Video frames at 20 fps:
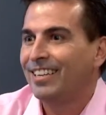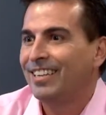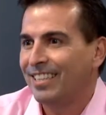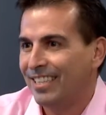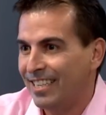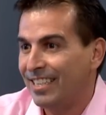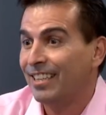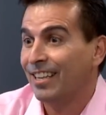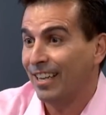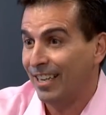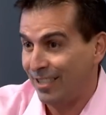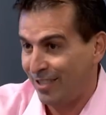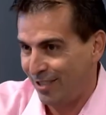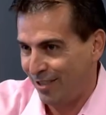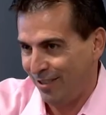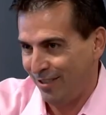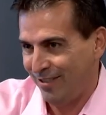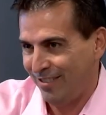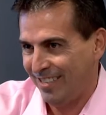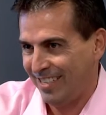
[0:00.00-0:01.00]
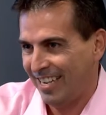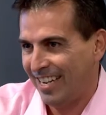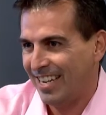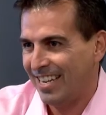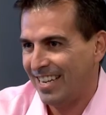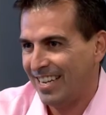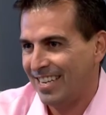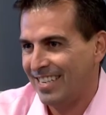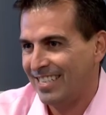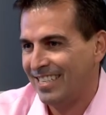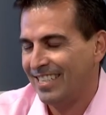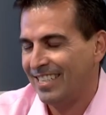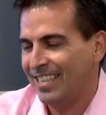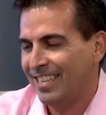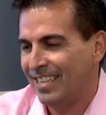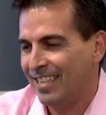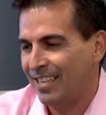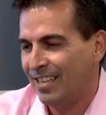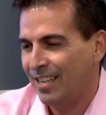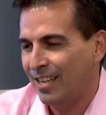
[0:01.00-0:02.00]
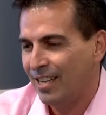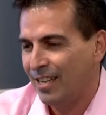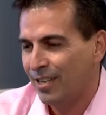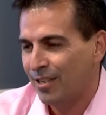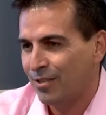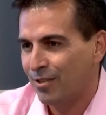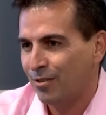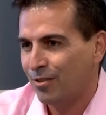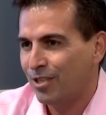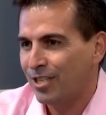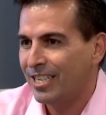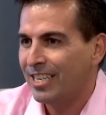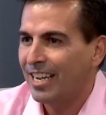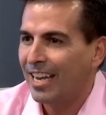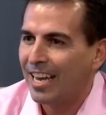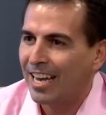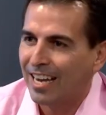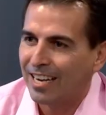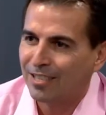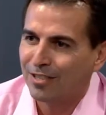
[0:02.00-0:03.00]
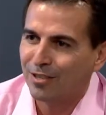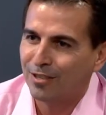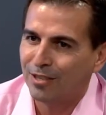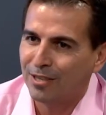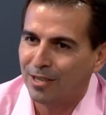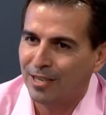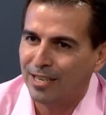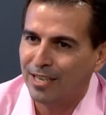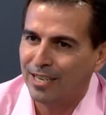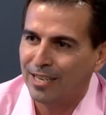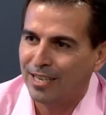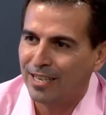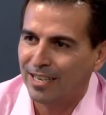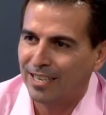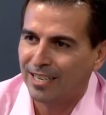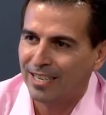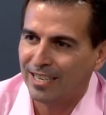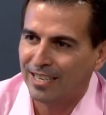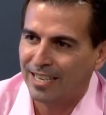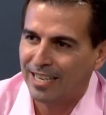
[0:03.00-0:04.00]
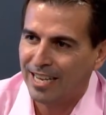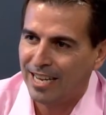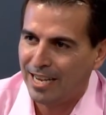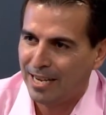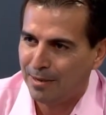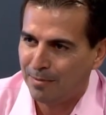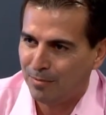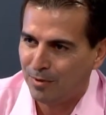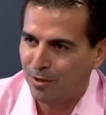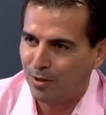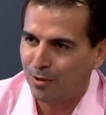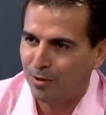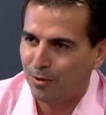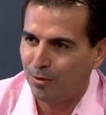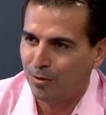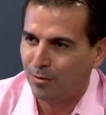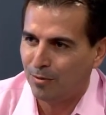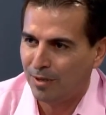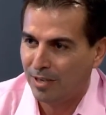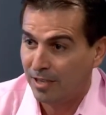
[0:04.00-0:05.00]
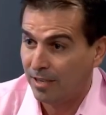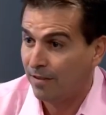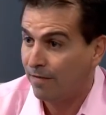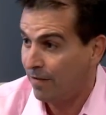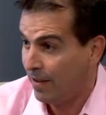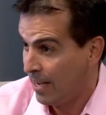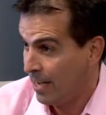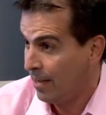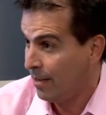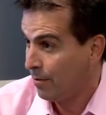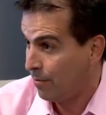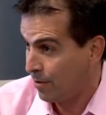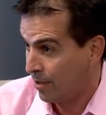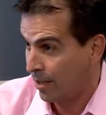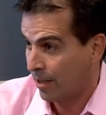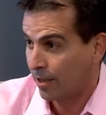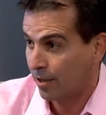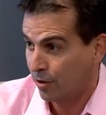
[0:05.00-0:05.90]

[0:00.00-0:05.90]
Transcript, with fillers: he liked you." And so she actually came to an event. It was like a